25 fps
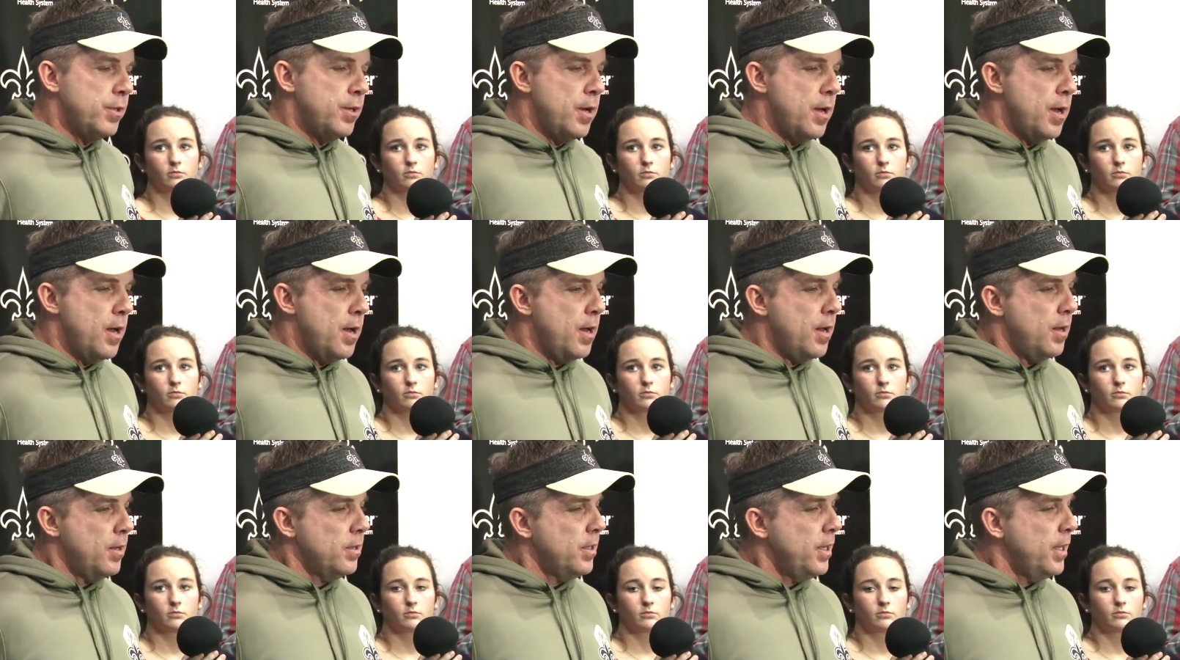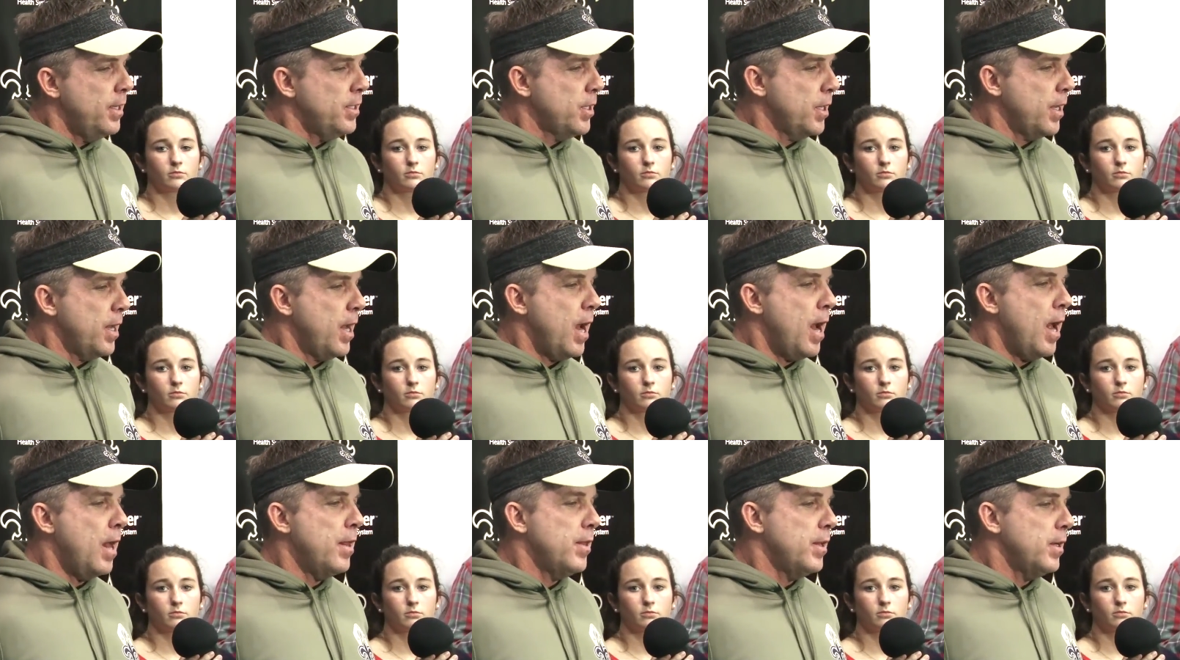Speaker 1: Uh, he's a
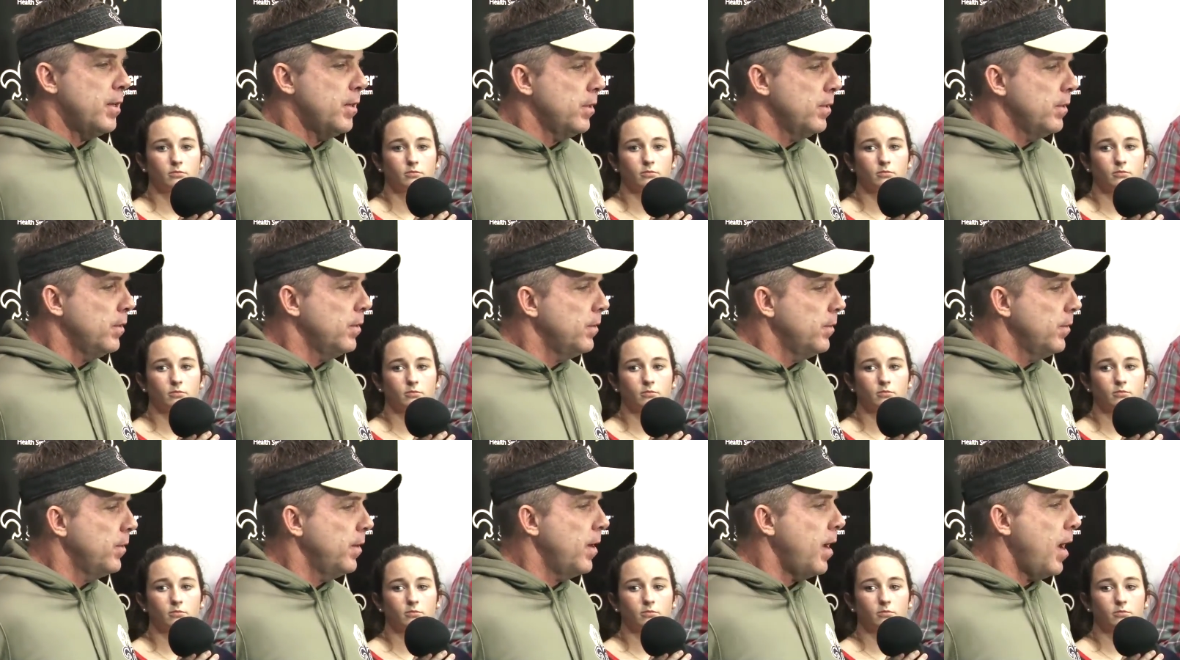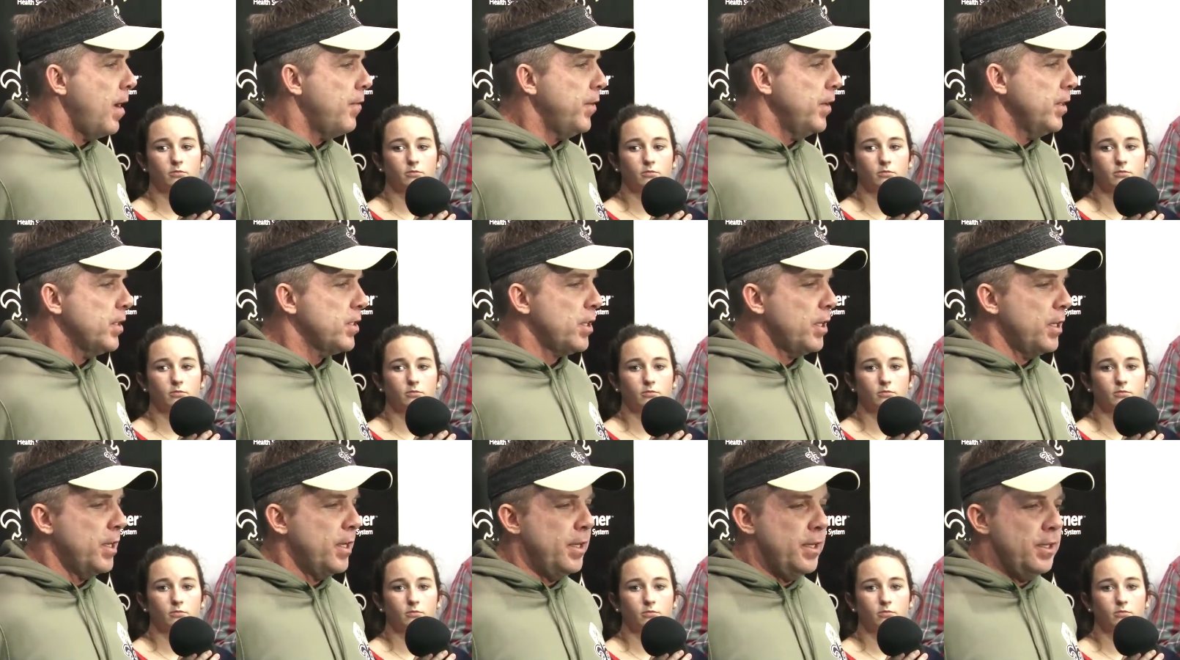guy that
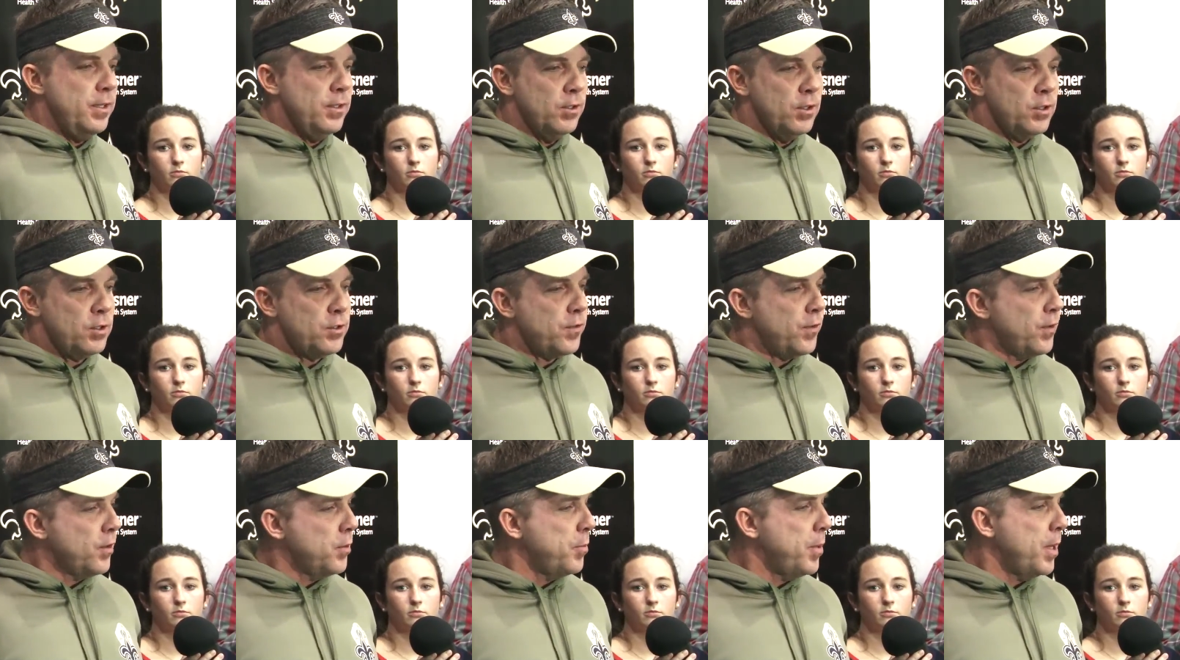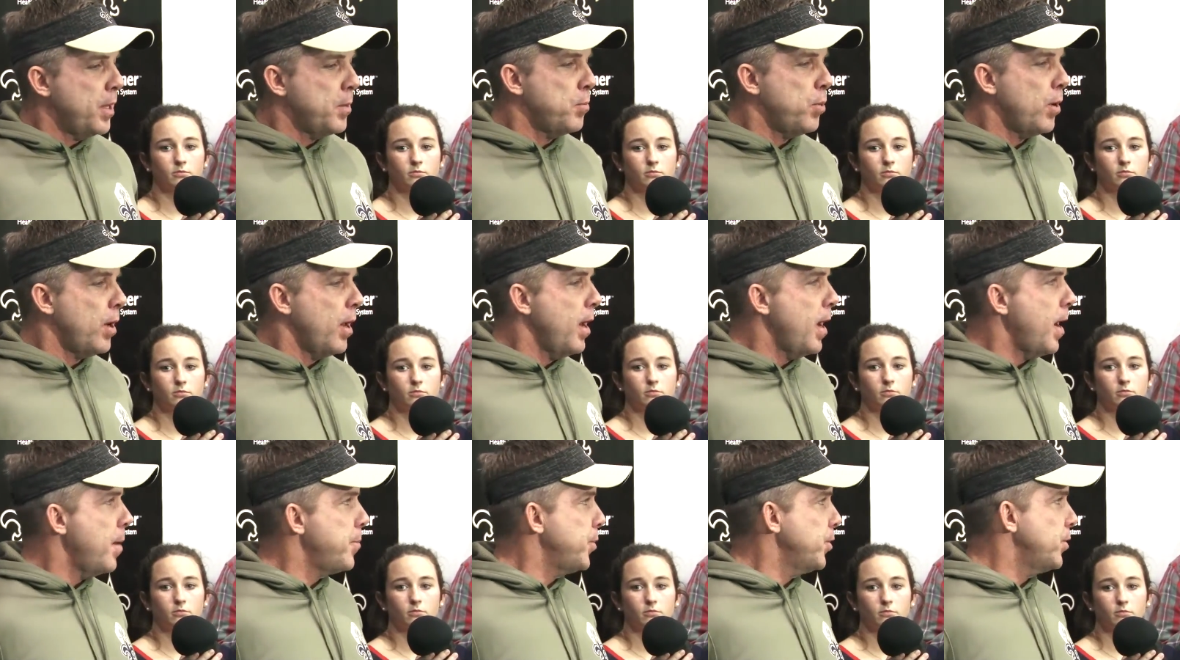obviously looks for the big
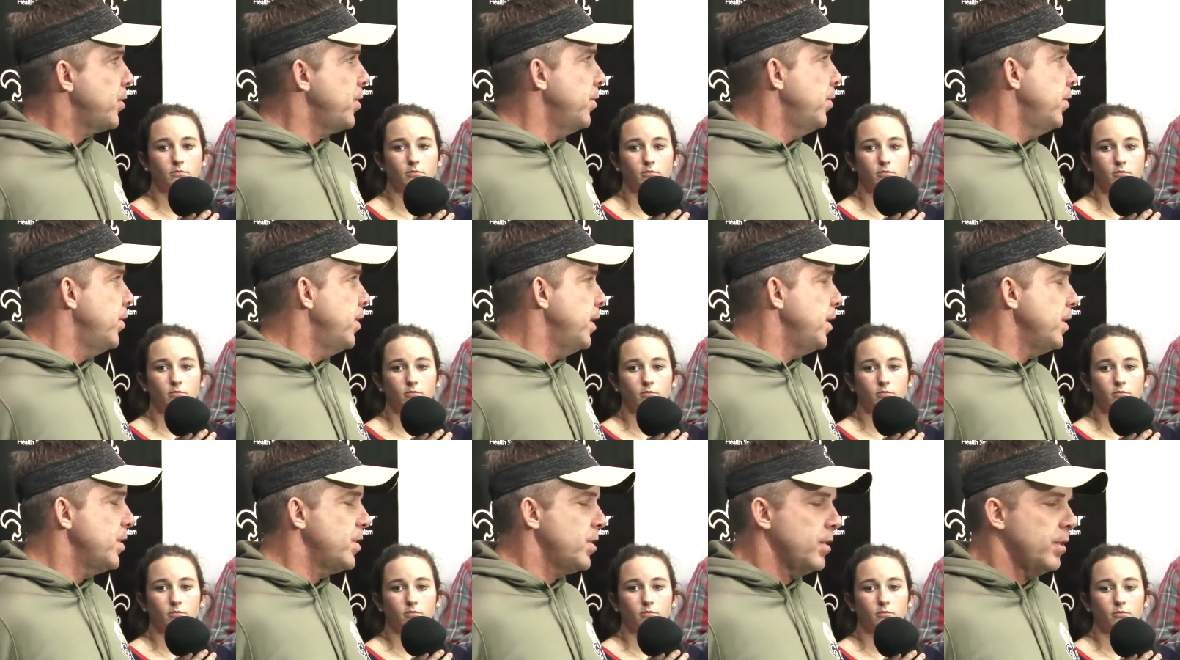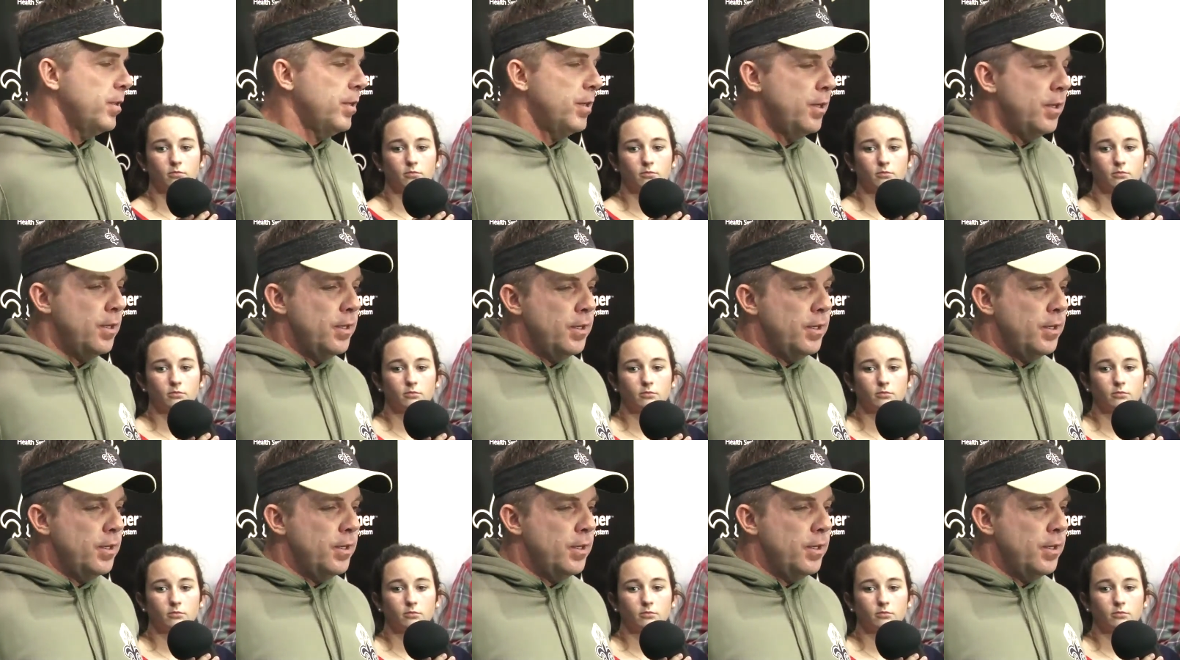play opportunities.